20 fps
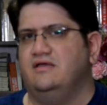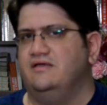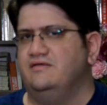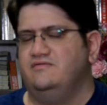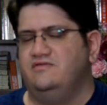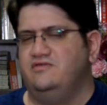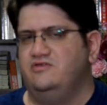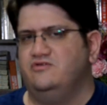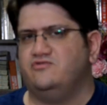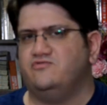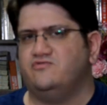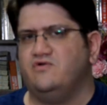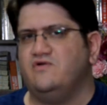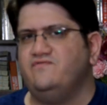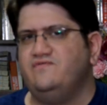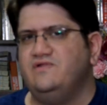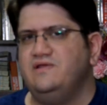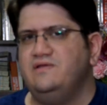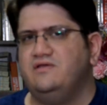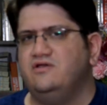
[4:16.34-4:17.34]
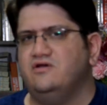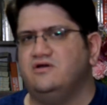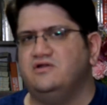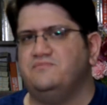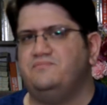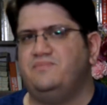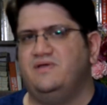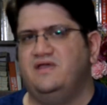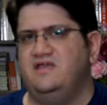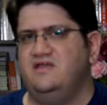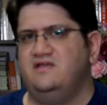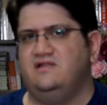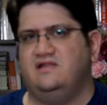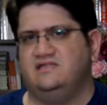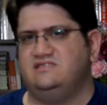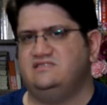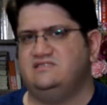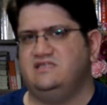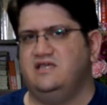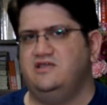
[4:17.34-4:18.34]
You're roughly gonna pay,
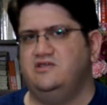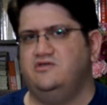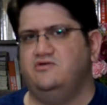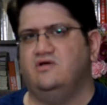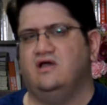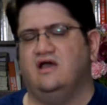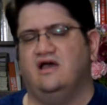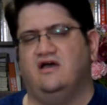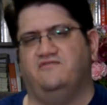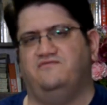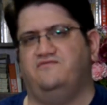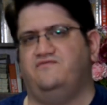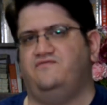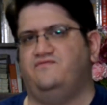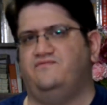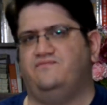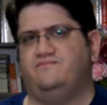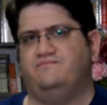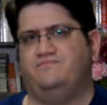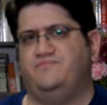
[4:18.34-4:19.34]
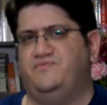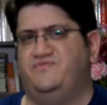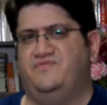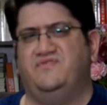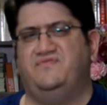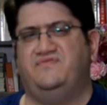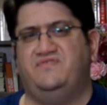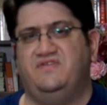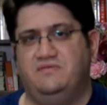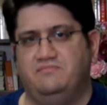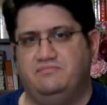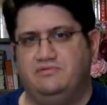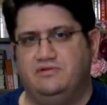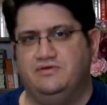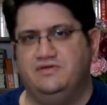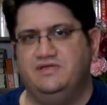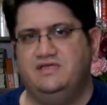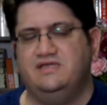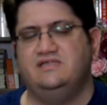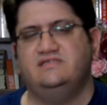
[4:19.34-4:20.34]
let's say you have 50
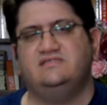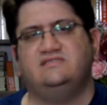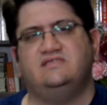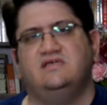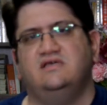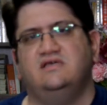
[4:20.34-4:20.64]
employees,